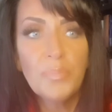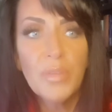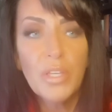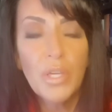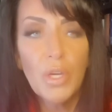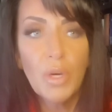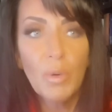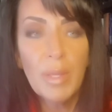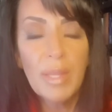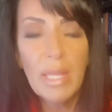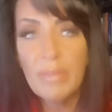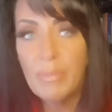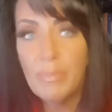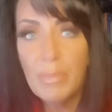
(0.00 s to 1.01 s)
You know,
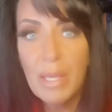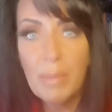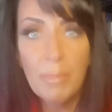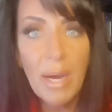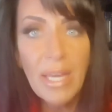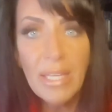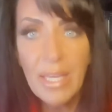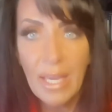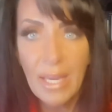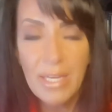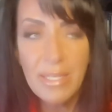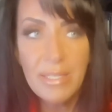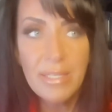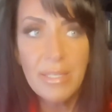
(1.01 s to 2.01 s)
in my
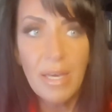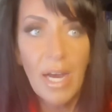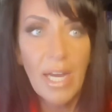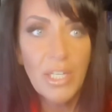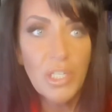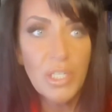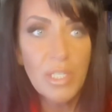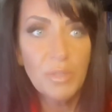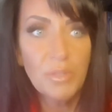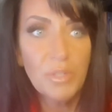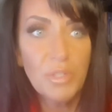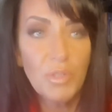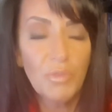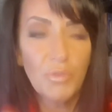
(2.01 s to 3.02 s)
case, I just
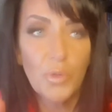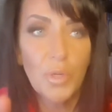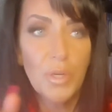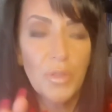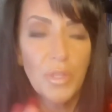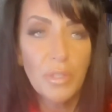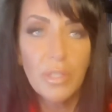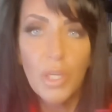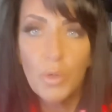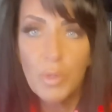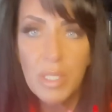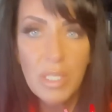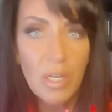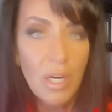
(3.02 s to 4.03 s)
looked for the
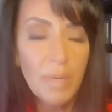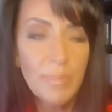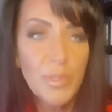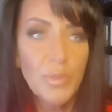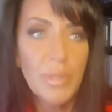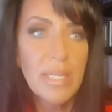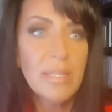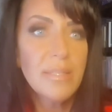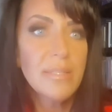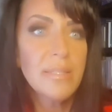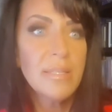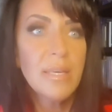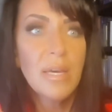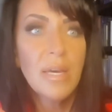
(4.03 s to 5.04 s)
lowest carb drinks